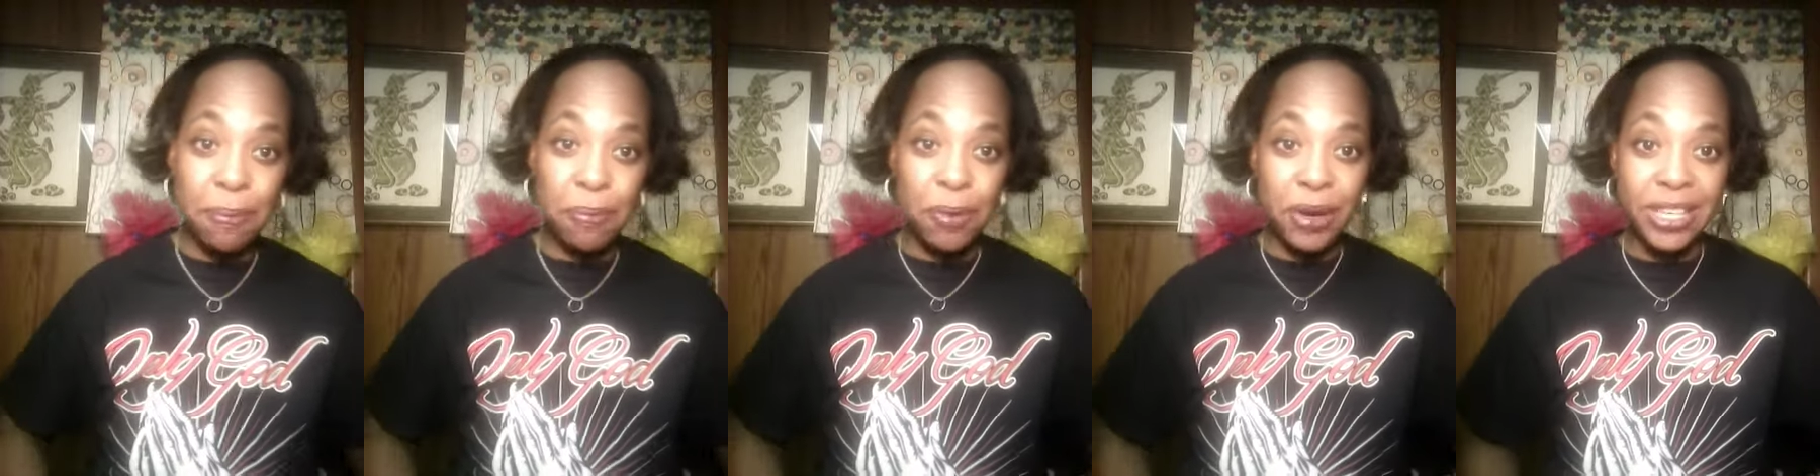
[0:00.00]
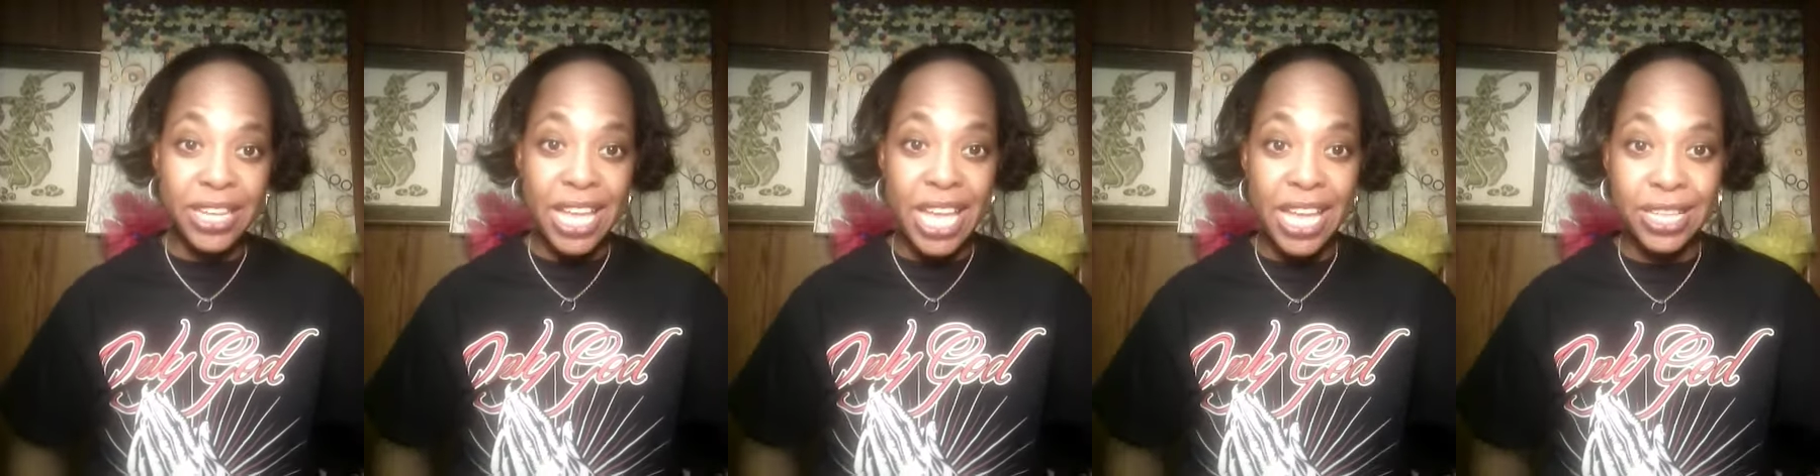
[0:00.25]

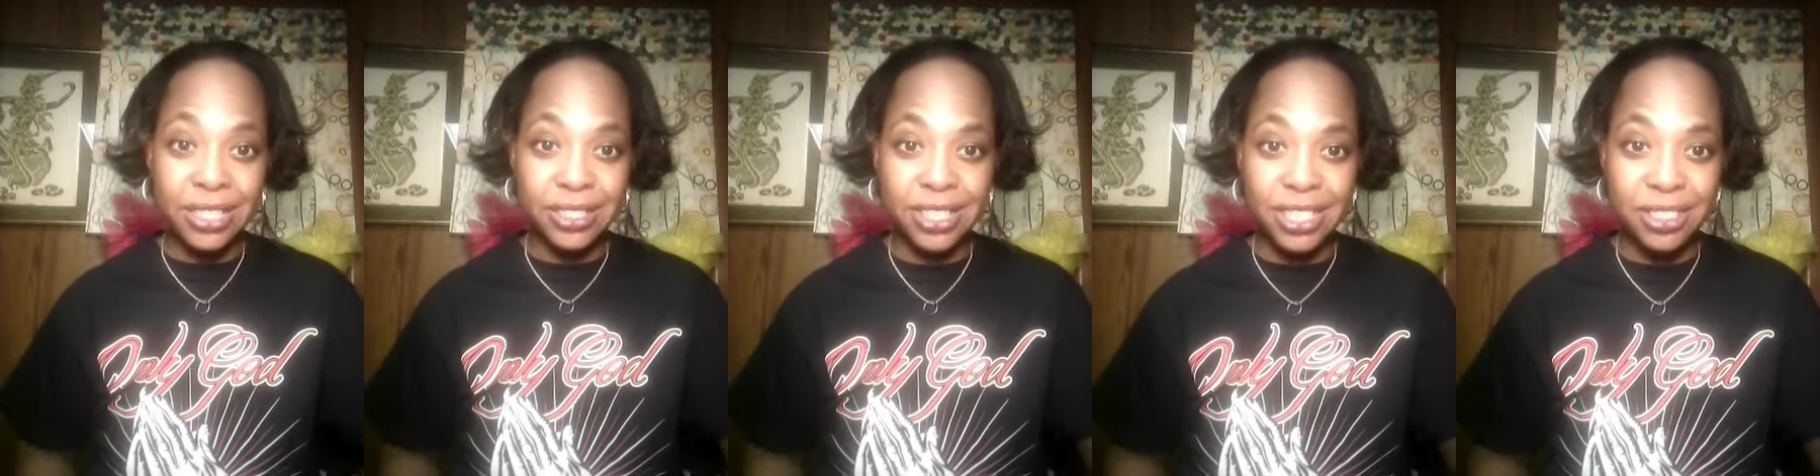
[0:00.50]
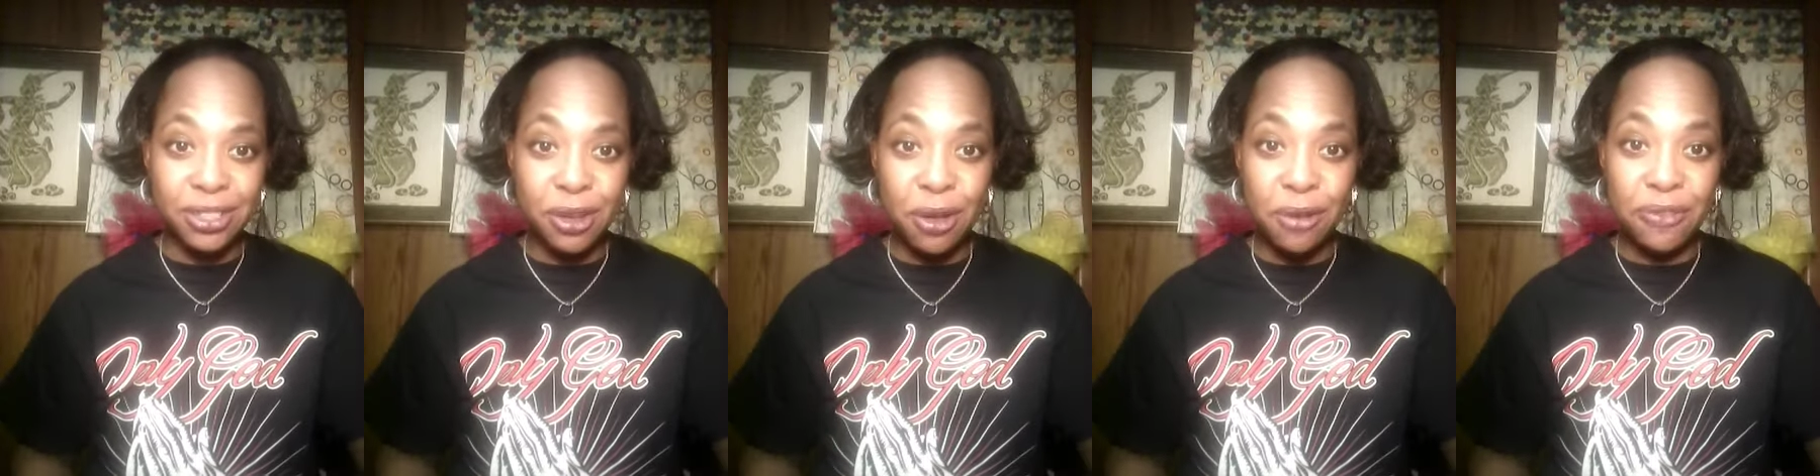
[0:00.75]
days just to
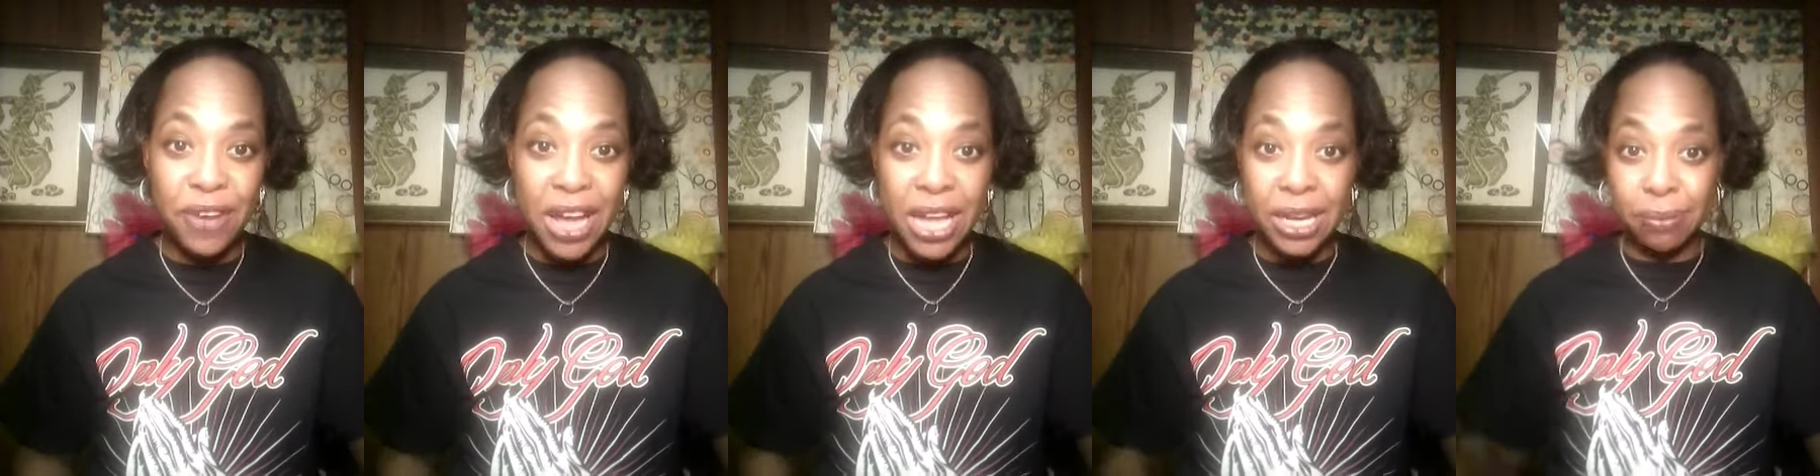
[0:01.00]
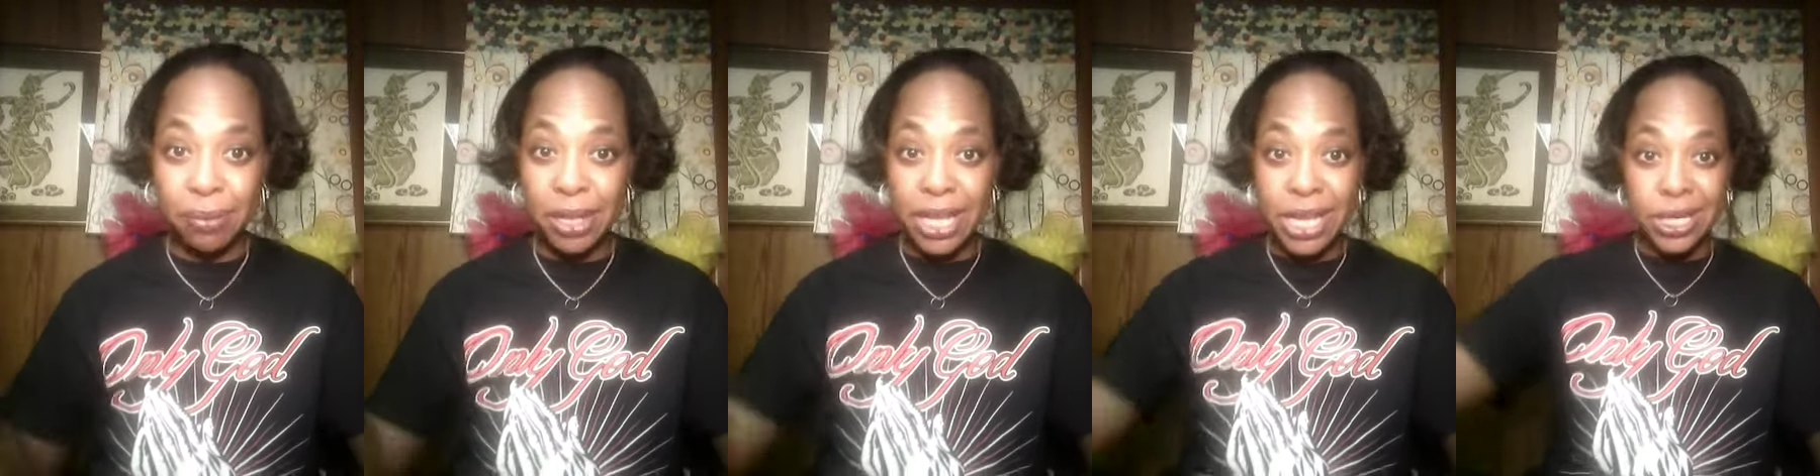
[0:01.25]
go find him
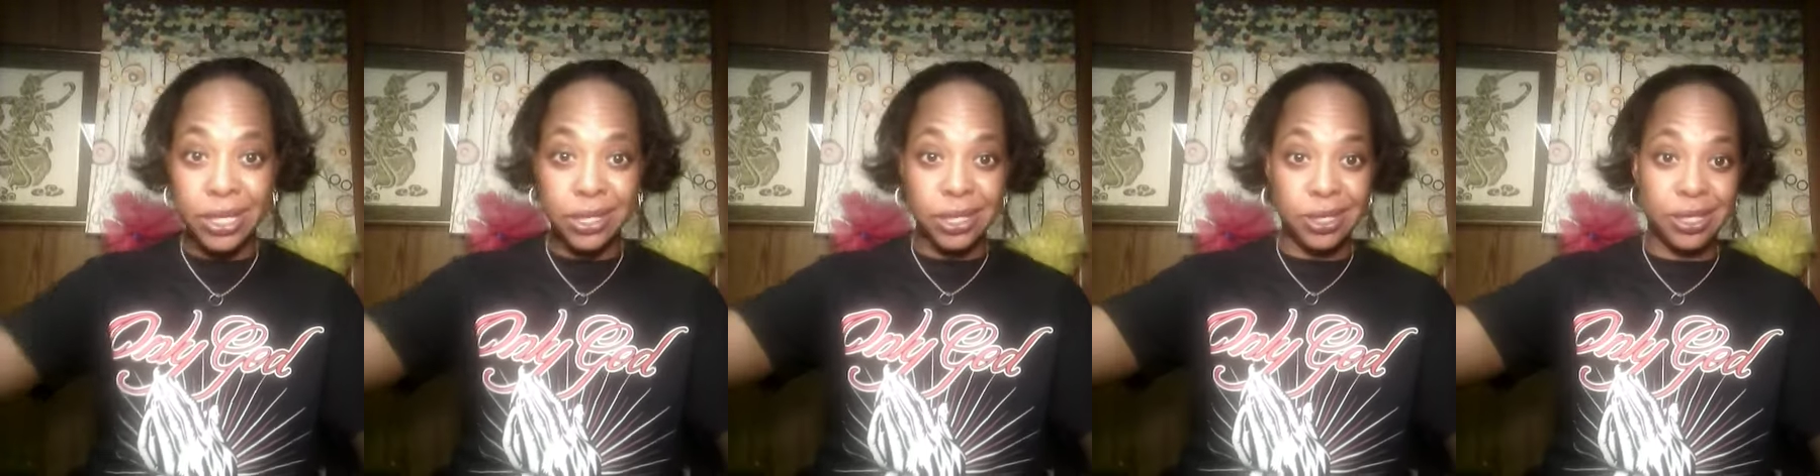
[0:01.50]
he in the